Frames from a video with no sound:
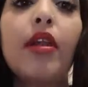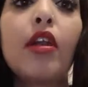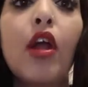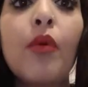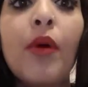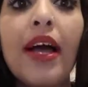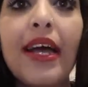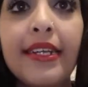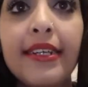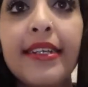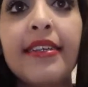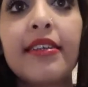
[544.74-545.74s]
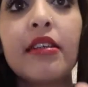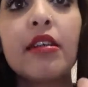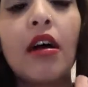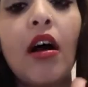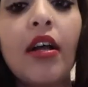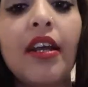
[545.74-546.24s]
lower end
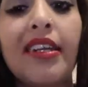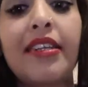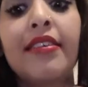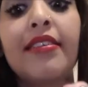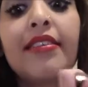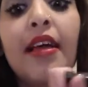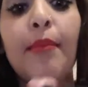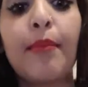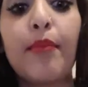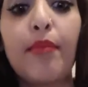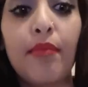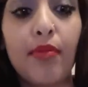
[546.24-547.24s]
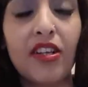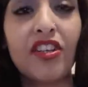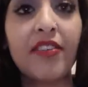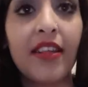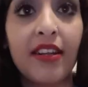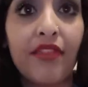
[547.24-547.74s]
highlighters and
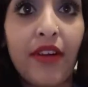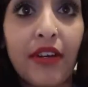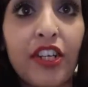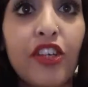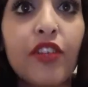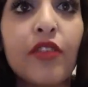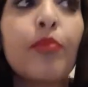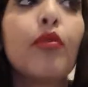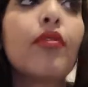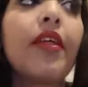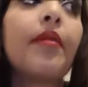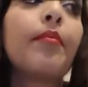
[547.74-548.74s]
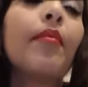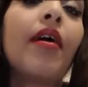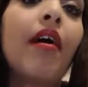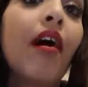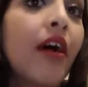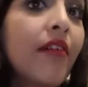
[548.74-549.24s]
blushes and foundations more than
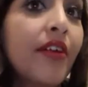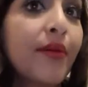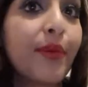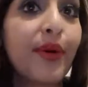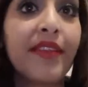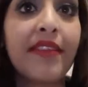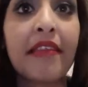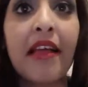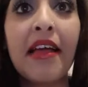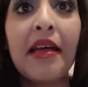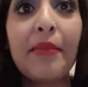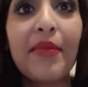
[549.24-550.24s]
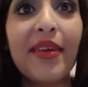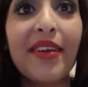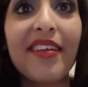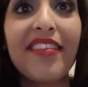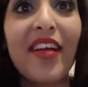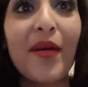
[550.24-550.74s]
my higher end ones,
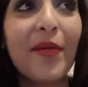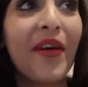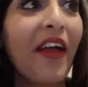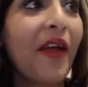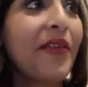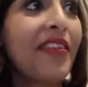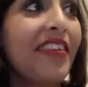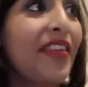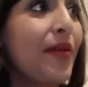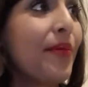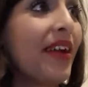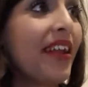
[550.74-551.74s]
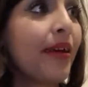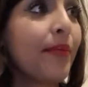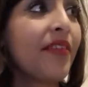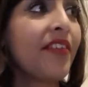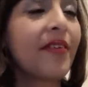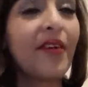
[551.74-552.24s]
because I'm quite OCD when it
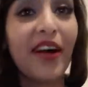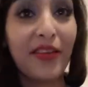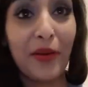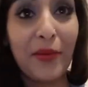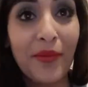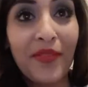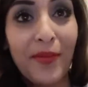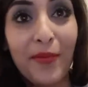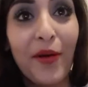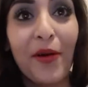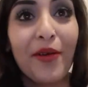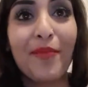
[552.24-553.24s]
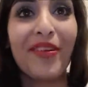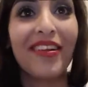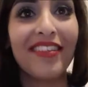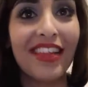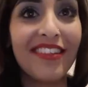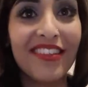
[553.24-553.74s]
comes to, I don't want them gone
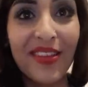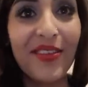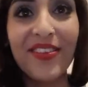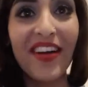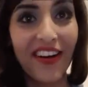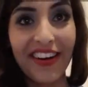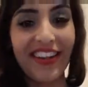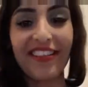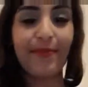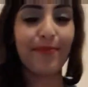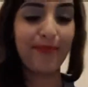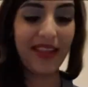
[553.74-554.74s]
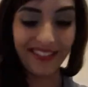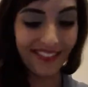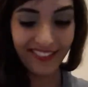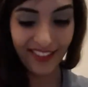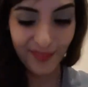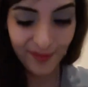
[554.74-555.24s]
because they're so darn
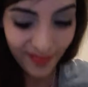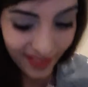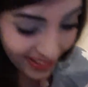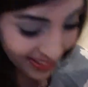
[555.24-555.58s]
expensive.